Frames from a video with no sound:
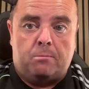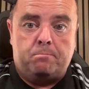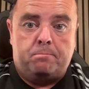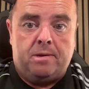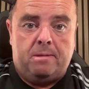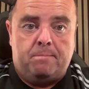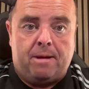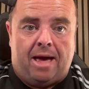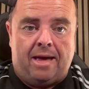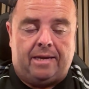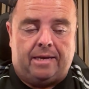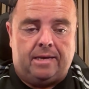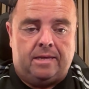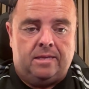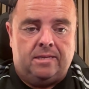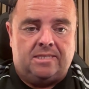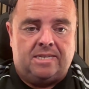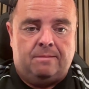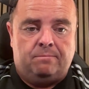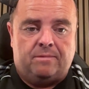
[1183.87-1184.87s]
be back at
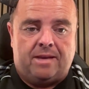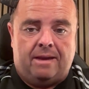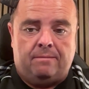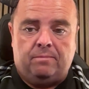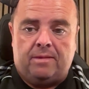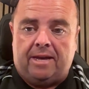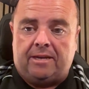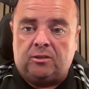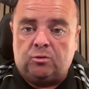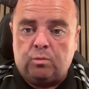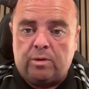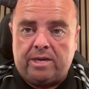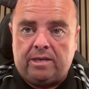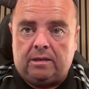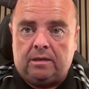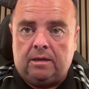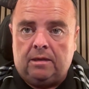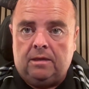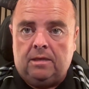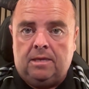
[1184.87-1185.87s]
the same time next
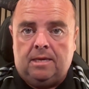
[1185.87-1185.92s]
week